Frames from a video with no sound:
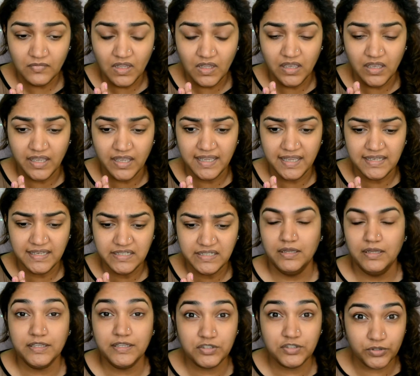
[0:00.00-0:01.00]
and
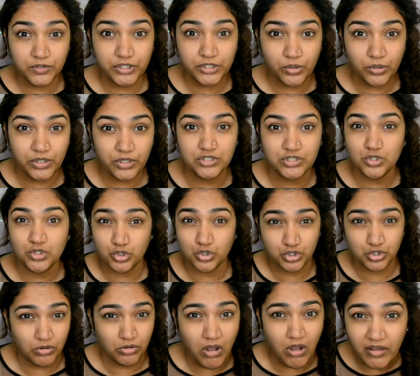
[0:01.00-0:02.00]
this video is no
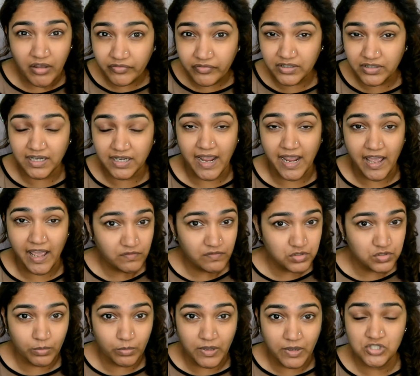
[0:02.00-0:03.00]
show off that I have
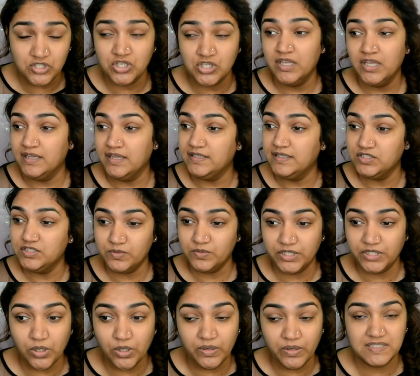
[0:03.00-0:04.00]
so much. This
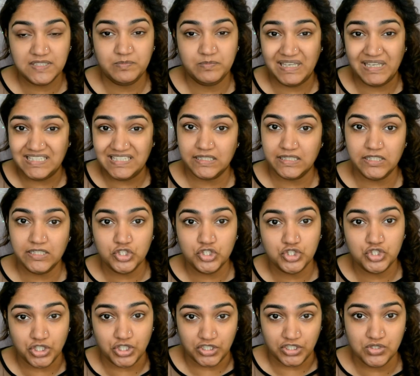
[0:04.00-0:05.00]
video is basically
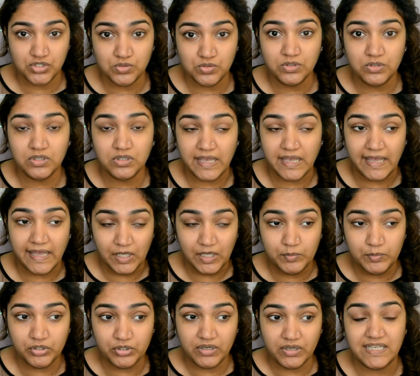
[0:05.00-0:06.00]
just to
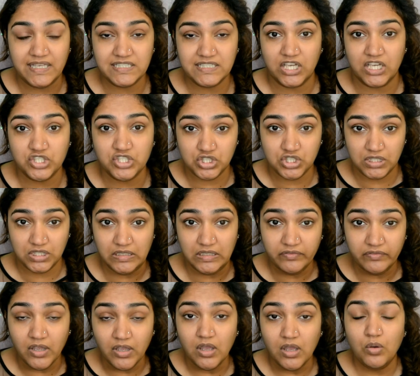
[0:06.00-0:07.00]
help you guys
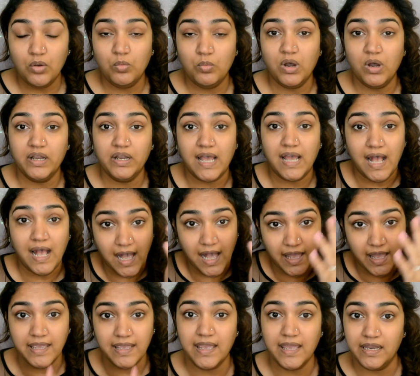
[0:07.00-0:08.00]
achieve what
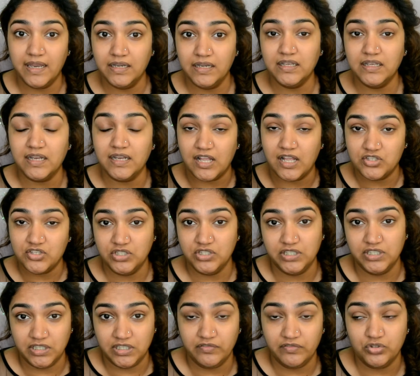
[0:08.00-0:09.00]
high-end can
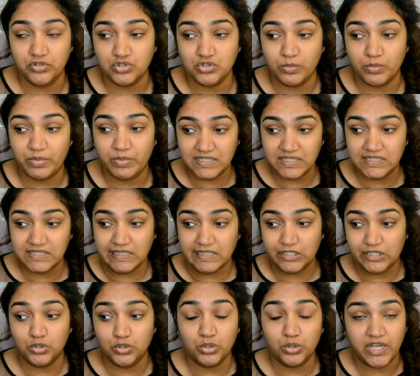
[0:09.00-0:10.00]
actually give you. So
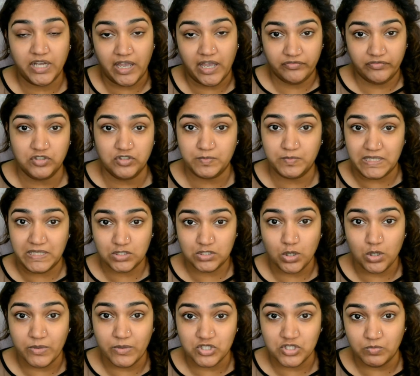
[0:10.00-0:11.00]
basically you don't have to spend
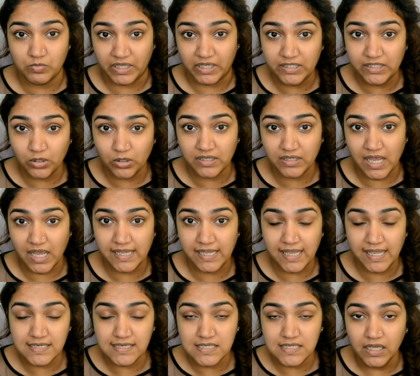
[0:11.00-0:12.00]
so much money on
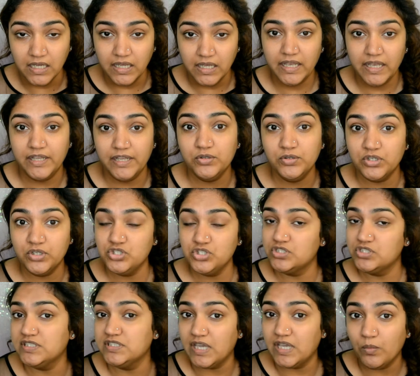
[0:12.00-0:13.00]
high-end, and you can
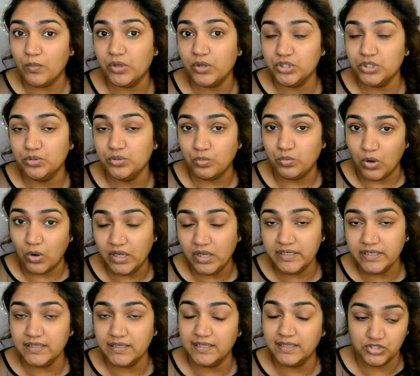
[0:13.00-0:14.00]
just get what you
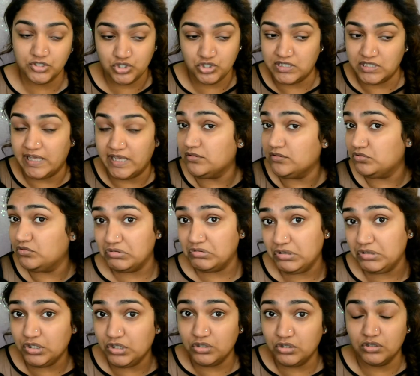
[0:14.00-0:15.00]
want in just like
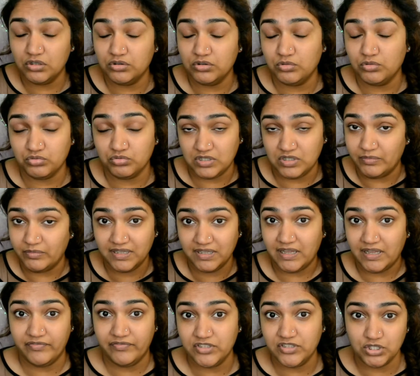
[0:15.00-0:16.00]
in something
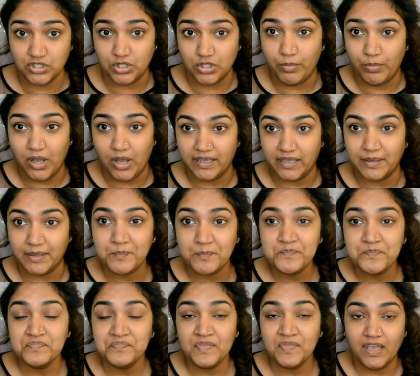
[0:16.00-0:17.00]
that fits in your pocket.
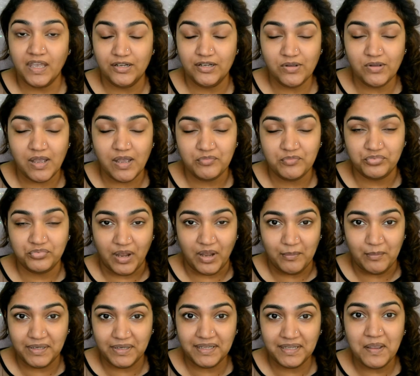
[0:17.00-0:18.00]
I know I'm
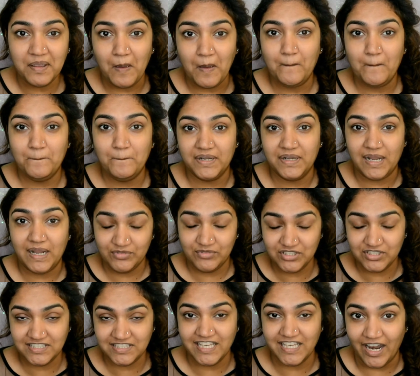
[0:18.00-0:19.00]
rambling, but I'm
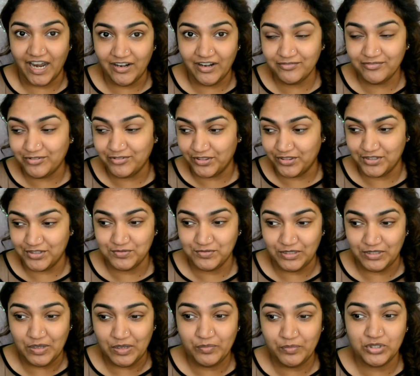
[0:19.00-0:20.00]
just scared for this
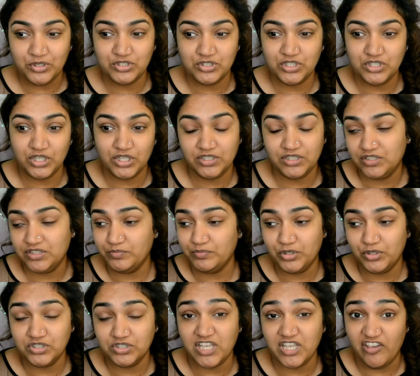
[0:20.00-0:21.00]
video because
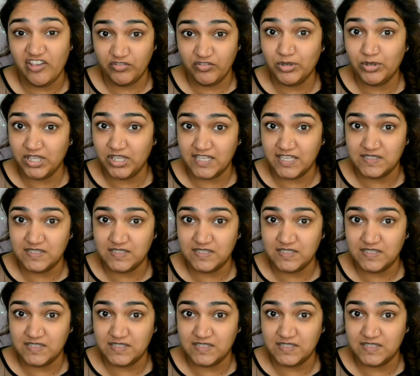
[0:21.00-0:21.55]
everybody gets